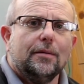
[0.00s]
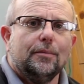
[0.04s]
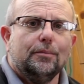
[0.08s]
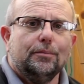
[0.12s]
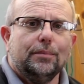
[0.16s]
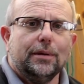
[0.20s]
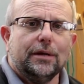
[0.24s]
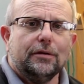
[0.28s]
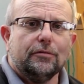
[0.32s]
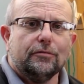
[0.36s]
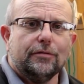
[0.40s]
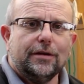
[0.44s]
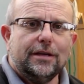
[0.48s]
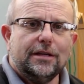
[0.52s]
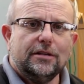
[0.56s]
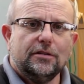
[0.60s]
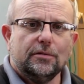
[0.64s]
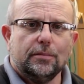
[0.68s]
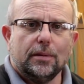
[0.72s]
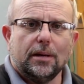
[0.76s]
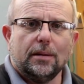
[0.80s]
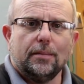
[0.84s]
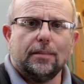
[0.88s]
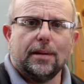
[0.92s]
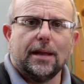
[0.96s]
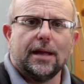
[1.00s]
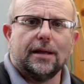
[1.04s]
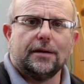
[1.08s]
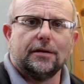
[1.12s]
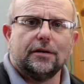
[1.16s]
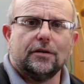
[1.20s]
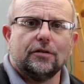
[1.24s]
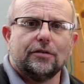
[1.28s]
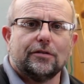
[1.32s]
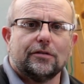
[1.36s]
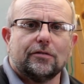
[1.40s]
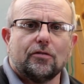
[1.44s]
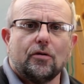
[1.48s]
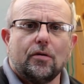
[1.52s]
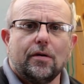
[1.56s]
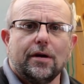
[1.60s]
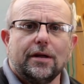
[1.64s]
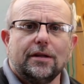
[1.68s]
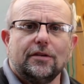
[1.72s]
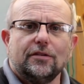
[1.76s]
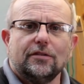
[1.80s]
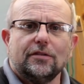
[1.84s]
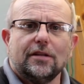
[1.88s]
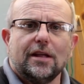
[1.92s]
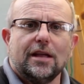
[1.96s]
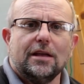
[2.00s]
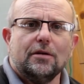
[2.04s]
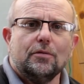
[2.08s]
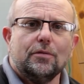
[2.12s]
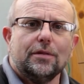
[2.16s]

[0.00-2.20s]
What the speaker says: Be reasonable about it. Try and stay